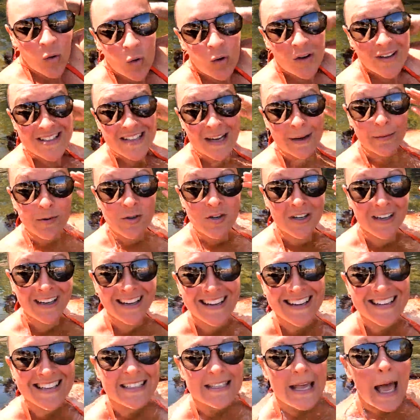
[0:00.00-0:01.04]
Water temperature
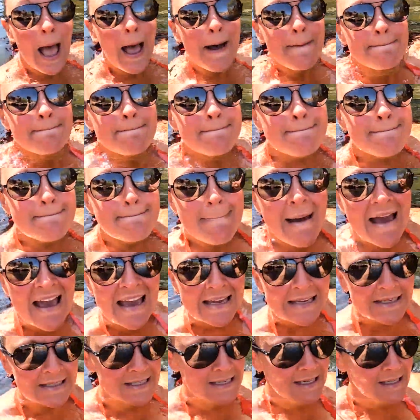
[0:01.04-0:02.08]
is
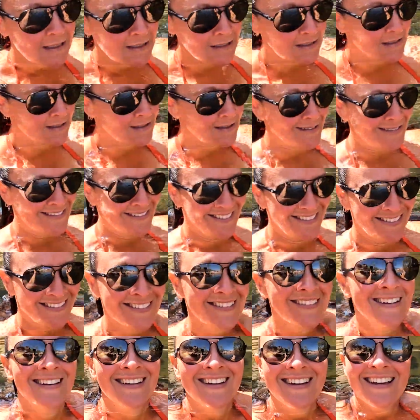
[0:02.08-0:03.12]
amazing.
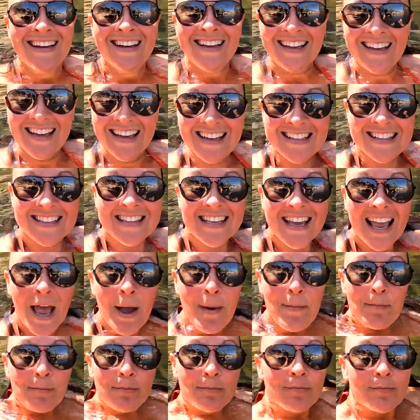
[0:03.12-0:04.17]
It's
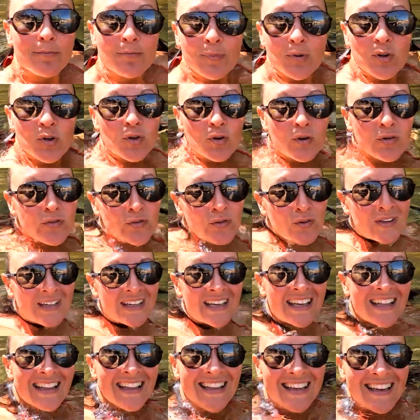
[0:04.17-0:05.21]
beautiful
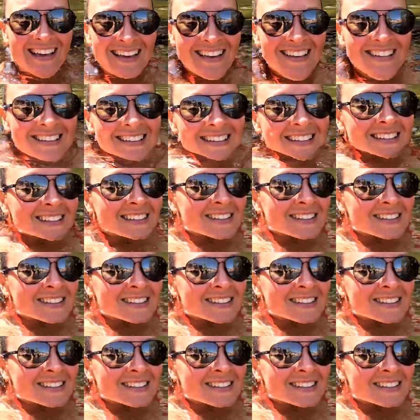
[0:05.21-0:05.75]
and clear.